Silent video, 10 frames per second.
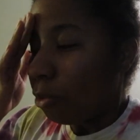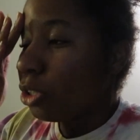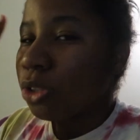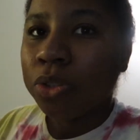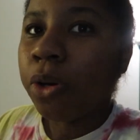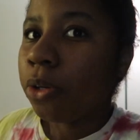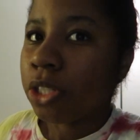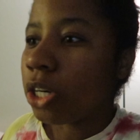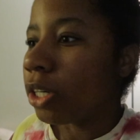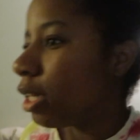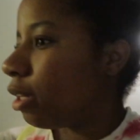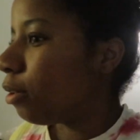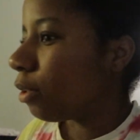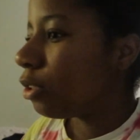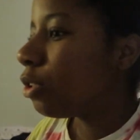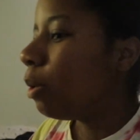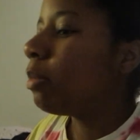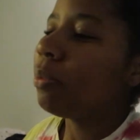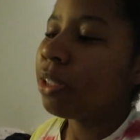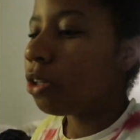just go to Target or, I
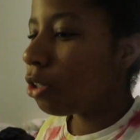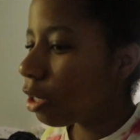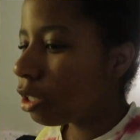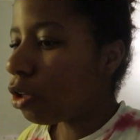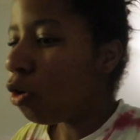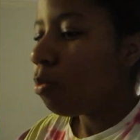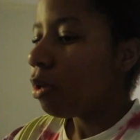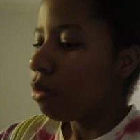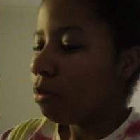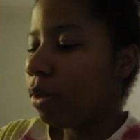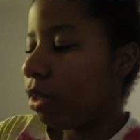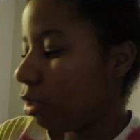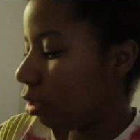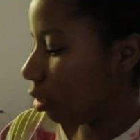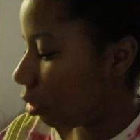mean, Target's open, but